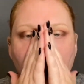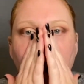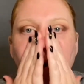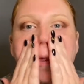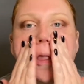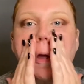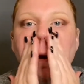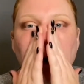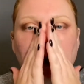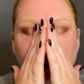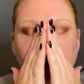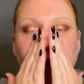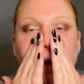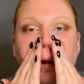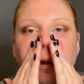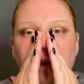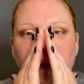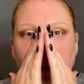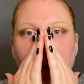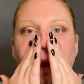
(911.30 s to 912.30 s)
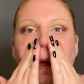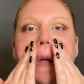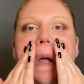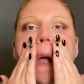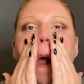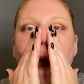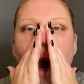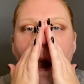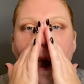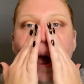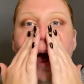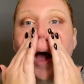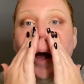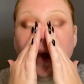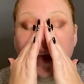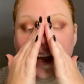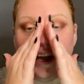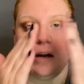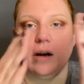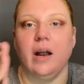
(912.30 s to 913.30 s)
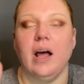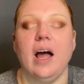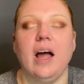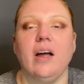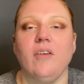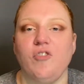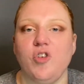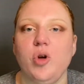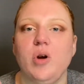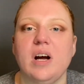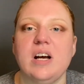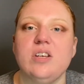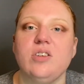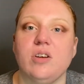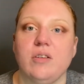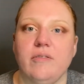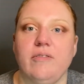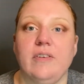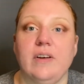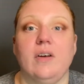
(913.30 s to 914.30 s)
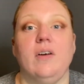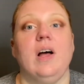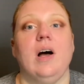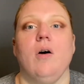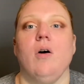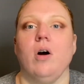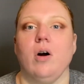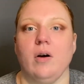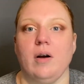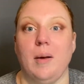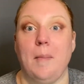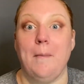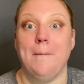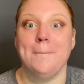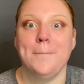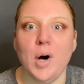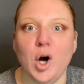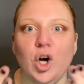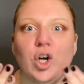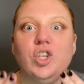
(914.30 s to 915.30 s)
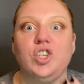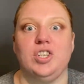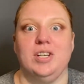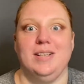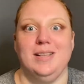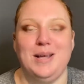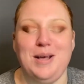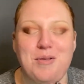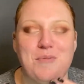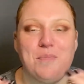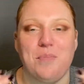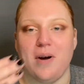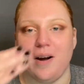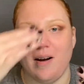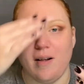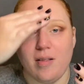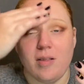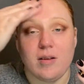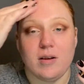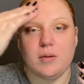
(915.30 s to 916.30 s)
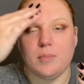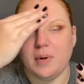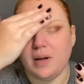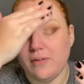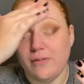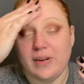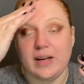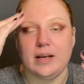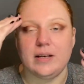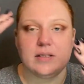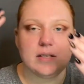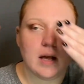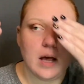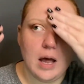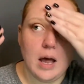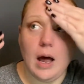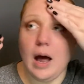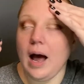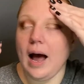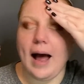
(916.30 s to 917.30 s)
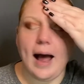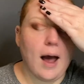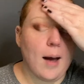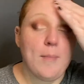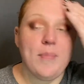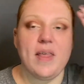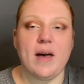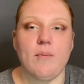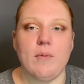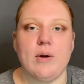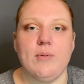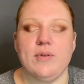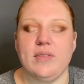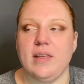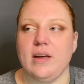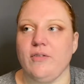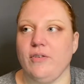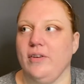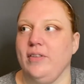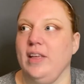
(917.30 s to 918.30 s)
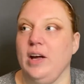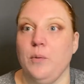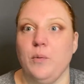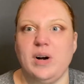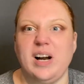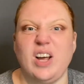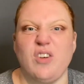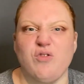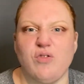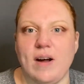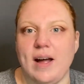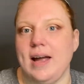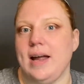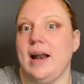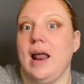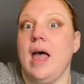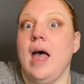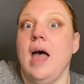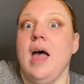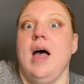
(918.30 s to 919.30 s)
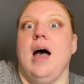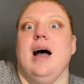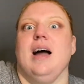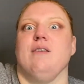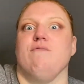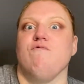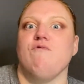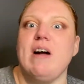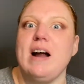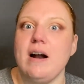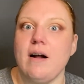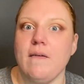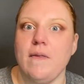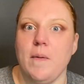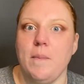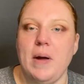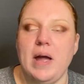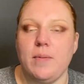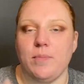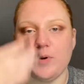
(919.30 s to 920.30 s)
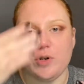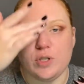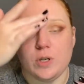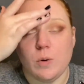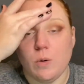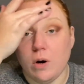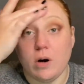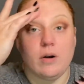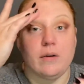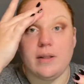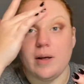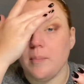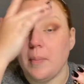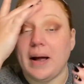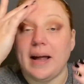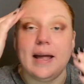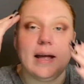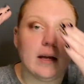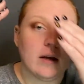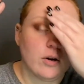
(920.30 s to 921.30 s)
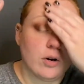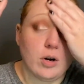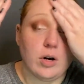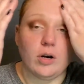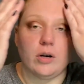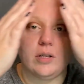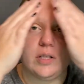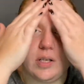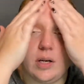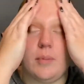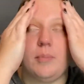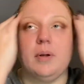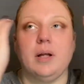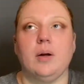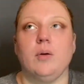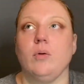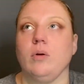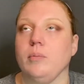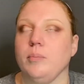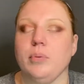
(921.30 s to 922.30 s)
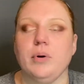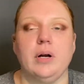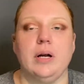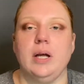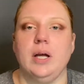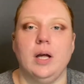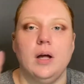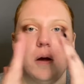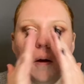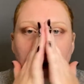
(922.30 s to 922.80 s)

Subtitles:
So I just, again, if you guys could feel how hard I'm pushing these products into my face, I'm that way with everything. When I write on the paper so hard that my hand hurts, and I'm like, Brittnie,